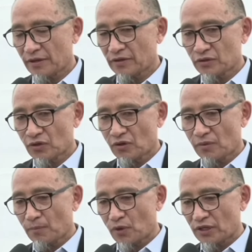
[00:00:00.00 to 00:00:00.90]
there is
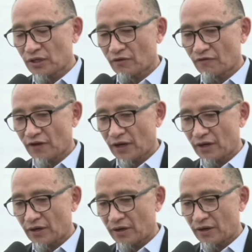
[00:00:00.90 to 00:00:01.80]
no pointing of
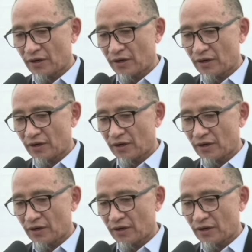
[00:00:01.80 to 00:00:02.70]
finger
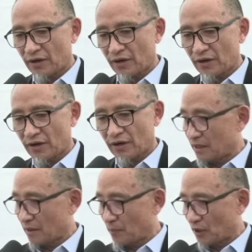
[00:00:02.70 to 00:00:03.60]
to a
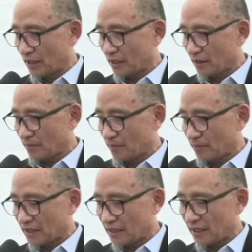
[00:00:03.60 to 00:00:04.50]
particular political
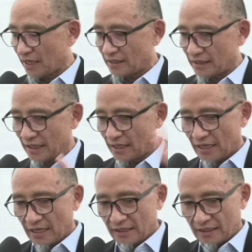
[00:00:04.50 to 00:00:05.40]
party and say
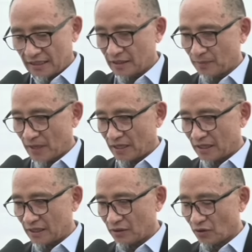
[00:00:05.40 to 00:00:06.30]
this
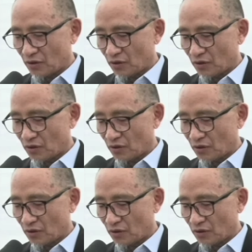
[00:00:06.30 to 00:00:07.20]
party don't go
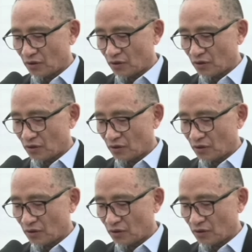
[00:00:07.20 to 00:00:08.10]
for it
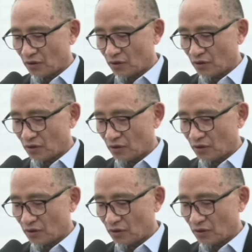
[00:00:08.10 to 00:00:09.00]
that party
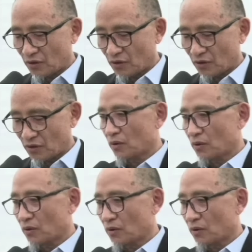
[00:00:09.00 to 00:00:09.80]
vote for it no